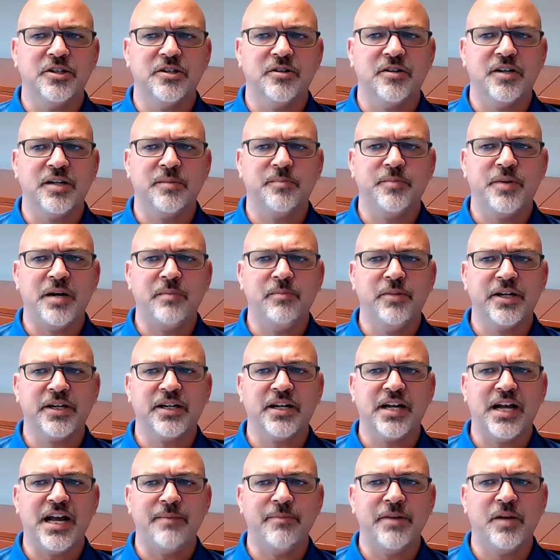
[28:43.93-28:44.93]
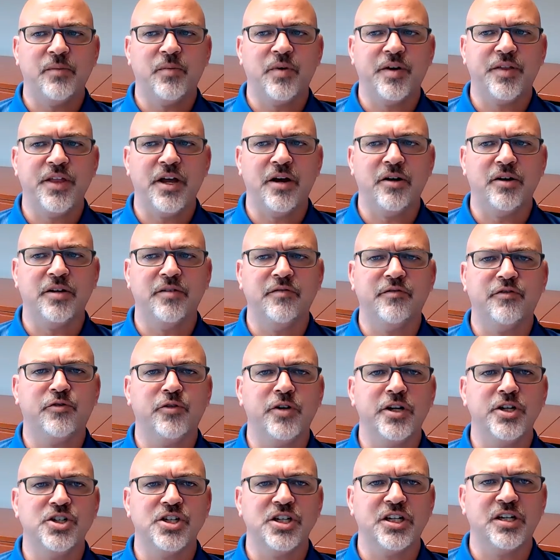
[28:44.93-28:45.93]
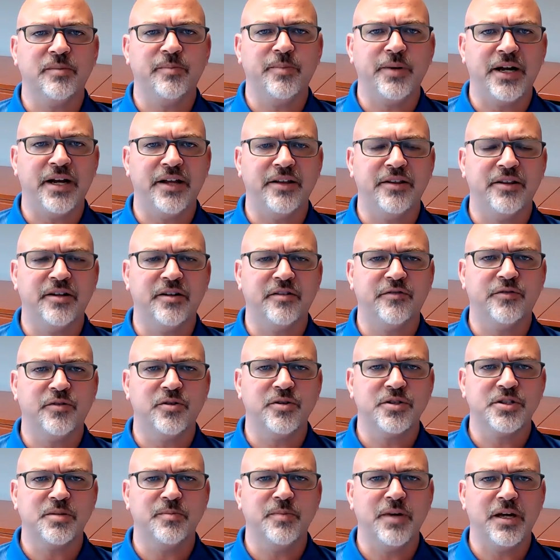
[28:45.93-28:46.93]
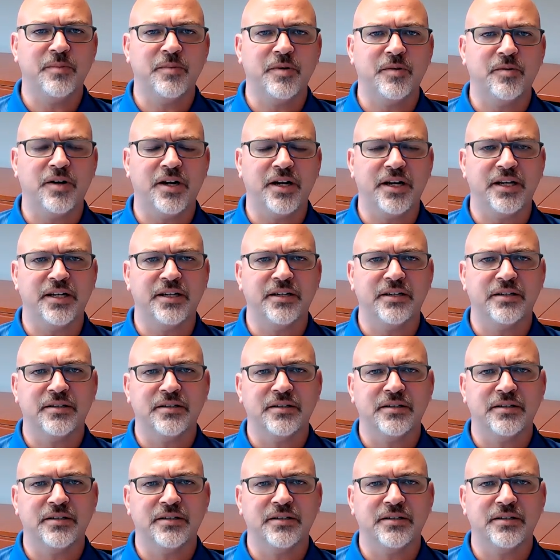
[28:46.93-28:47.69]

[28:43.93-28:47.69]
during public comment without infringing upon their First Amendment right?